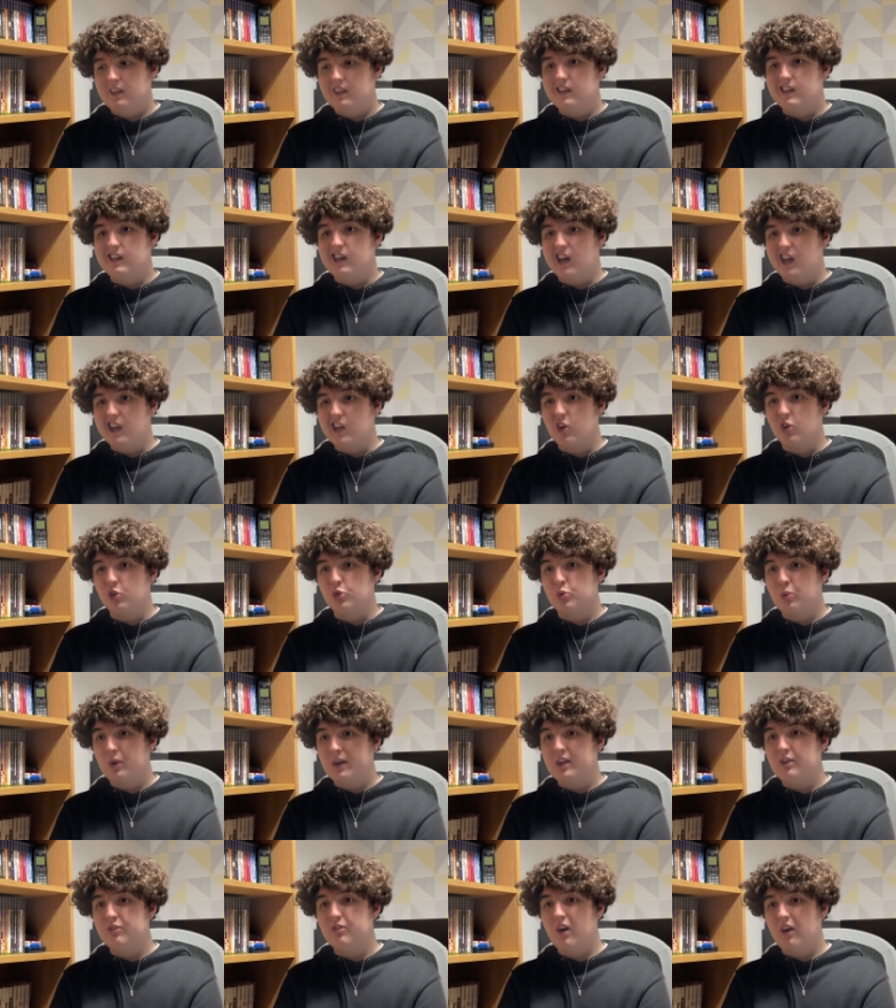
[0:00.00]
I got
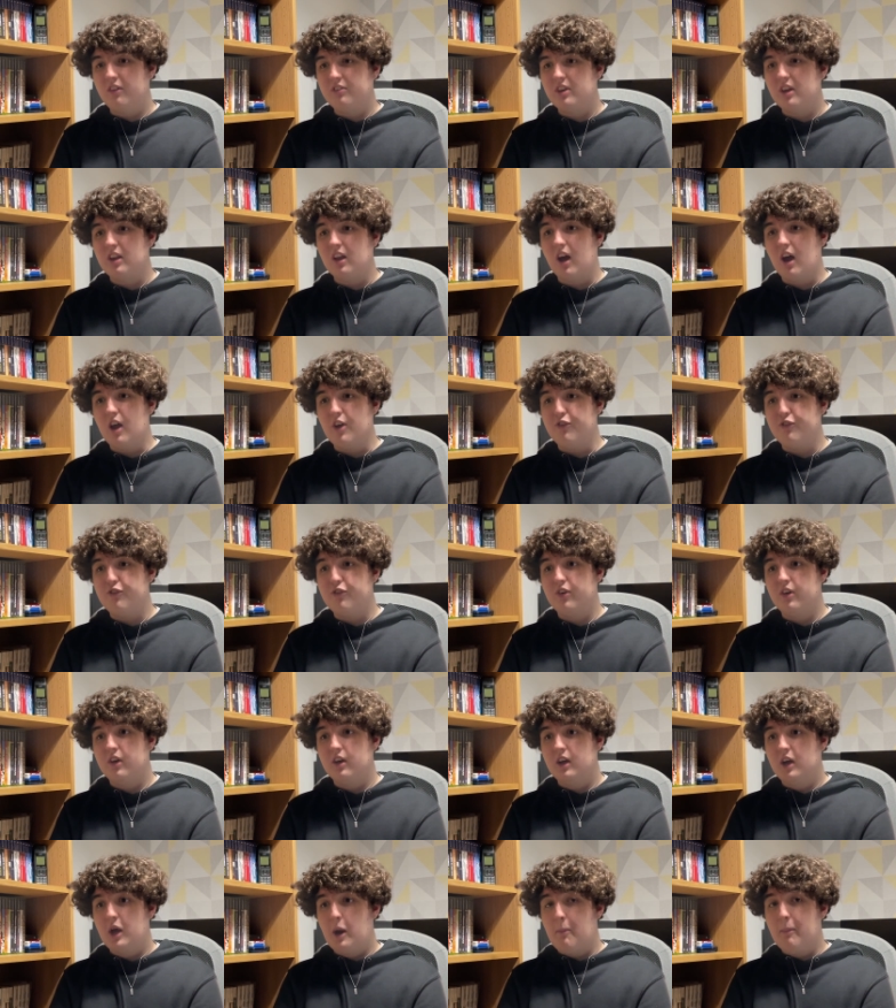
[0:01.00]
25 to life.
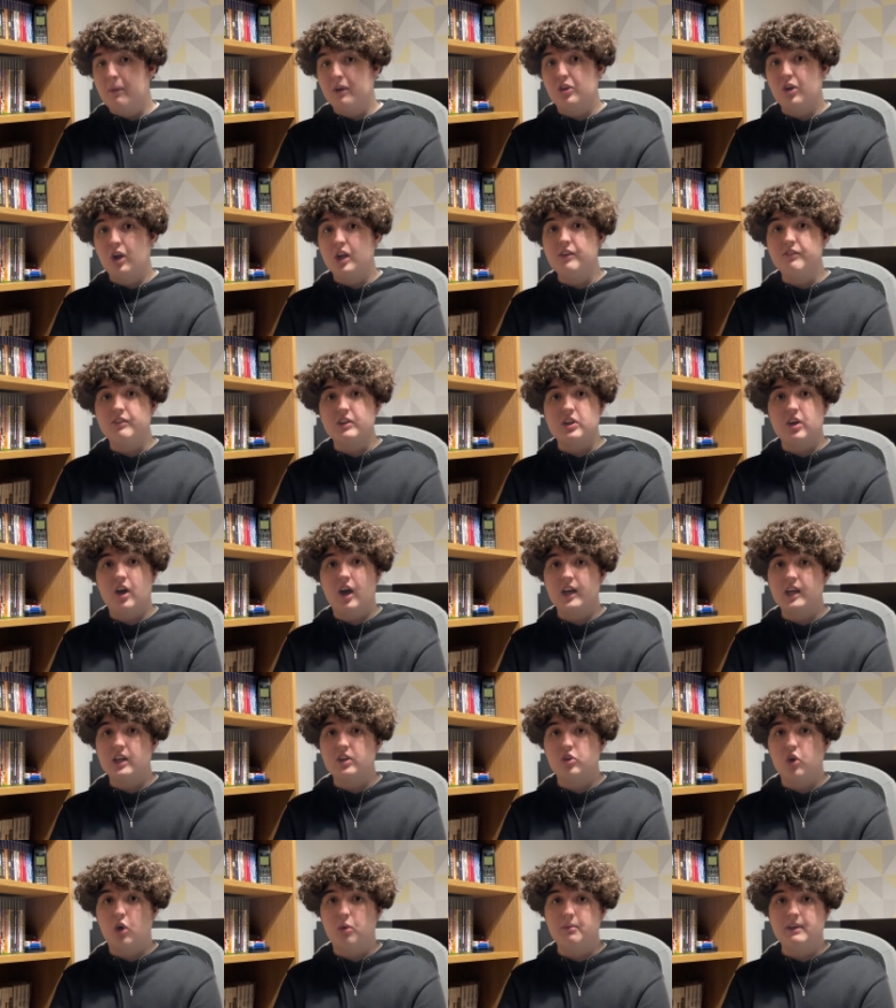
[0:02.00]
But Tony the
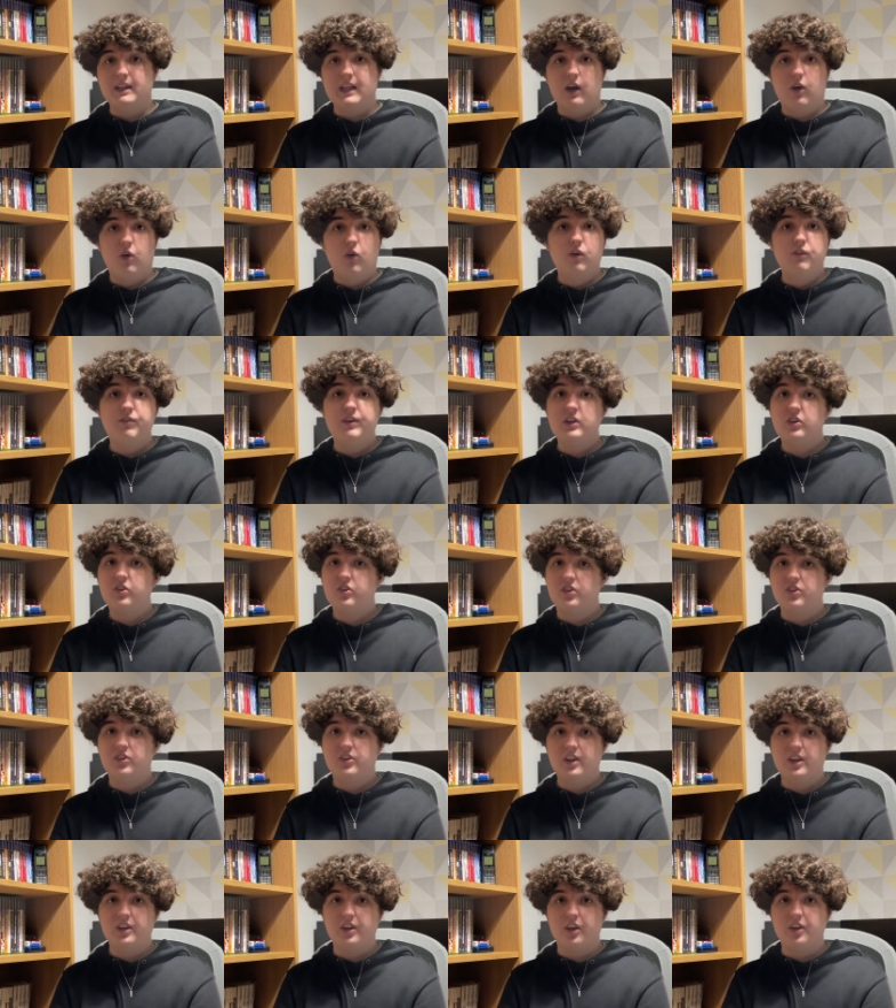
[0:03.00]
Tiger told me that all things
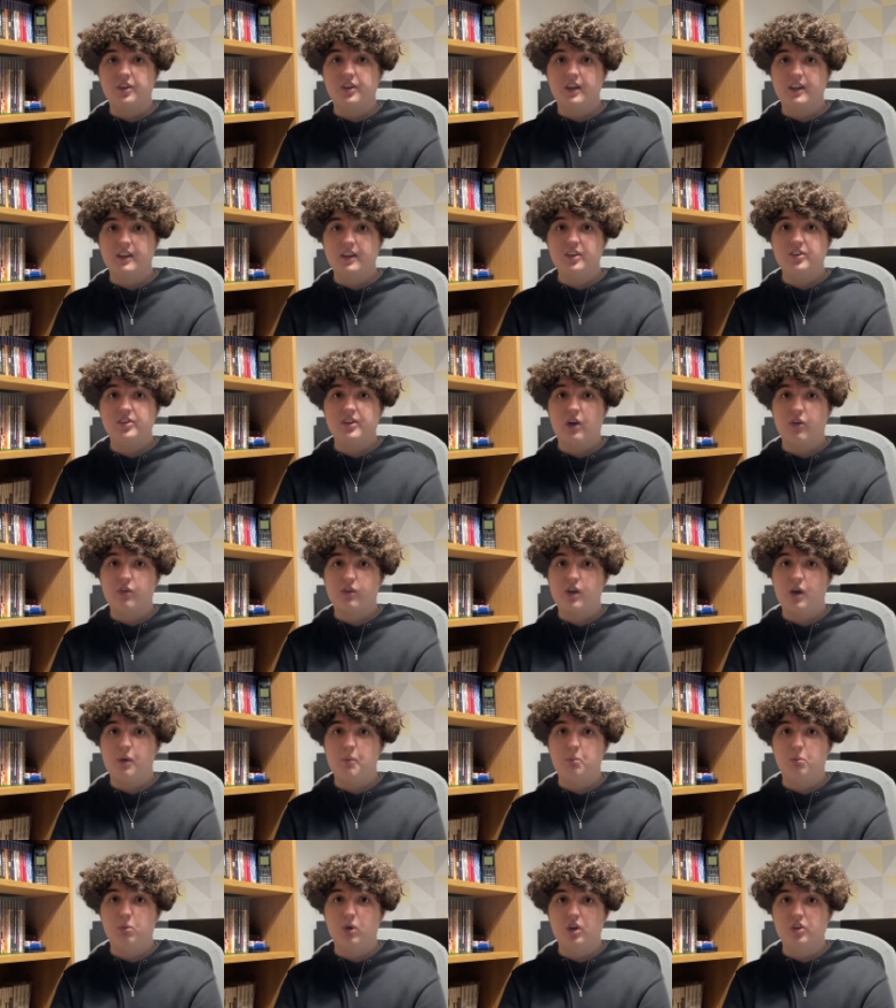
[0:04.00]
considered, this
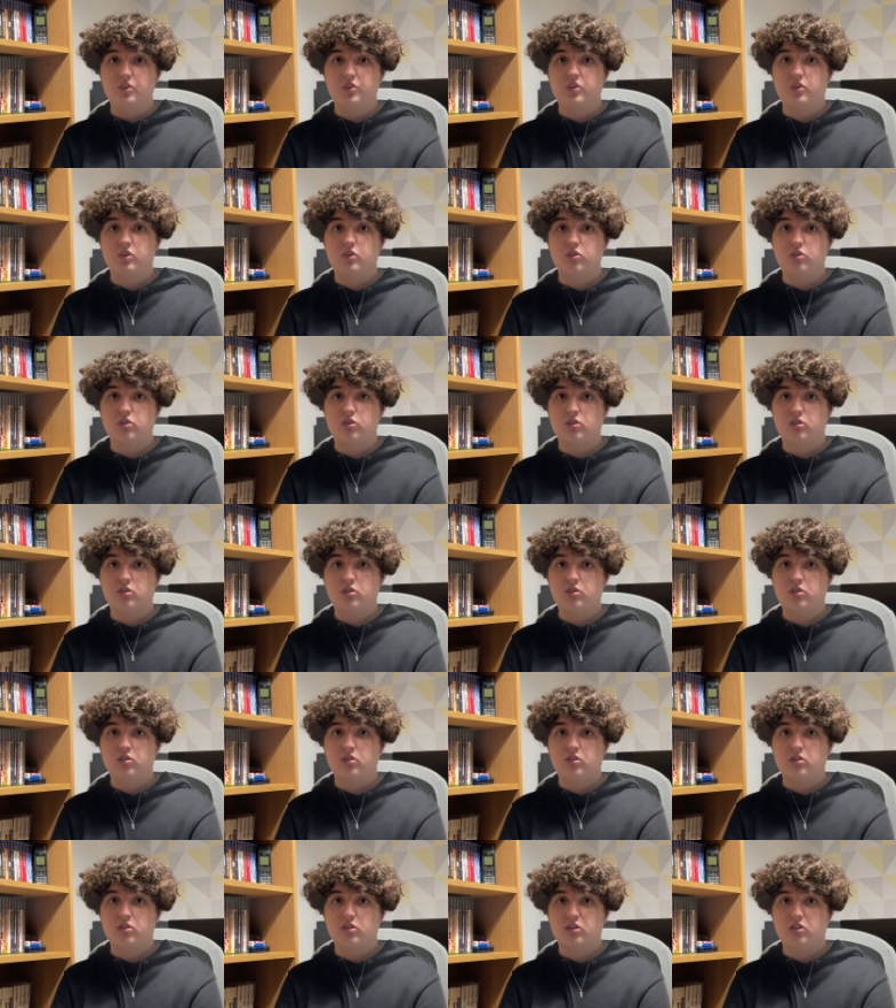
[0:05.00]
outcome was
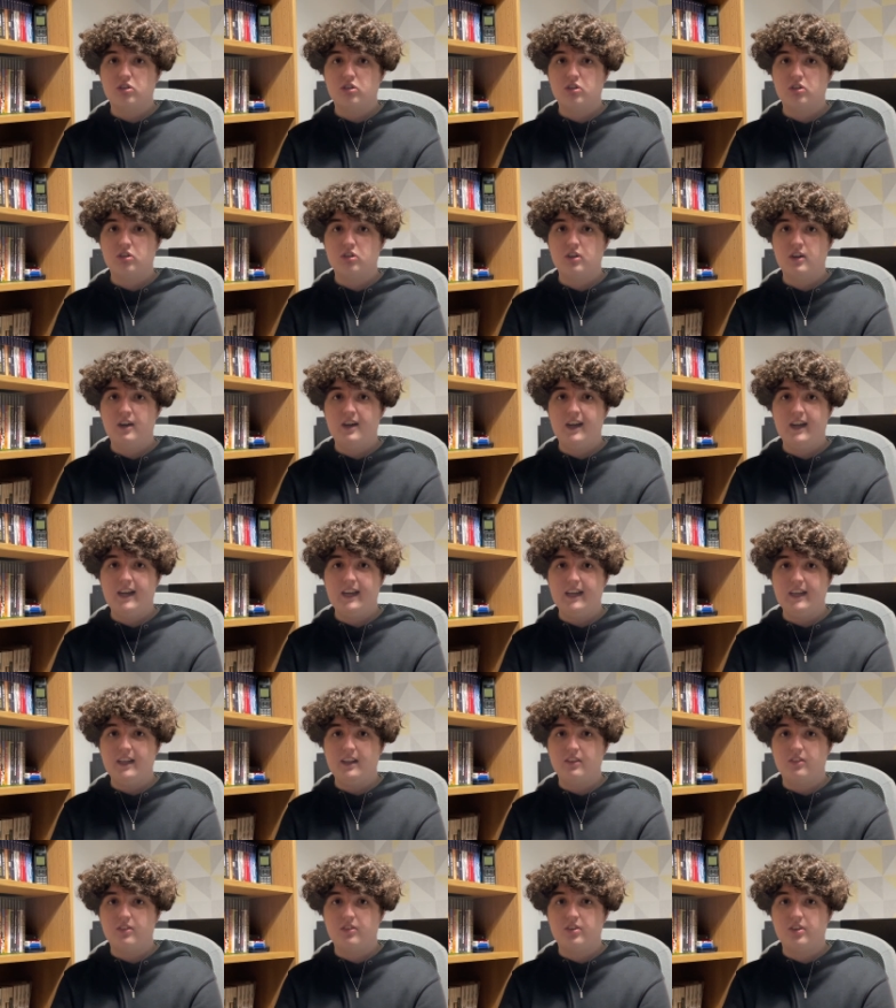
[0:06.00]
great.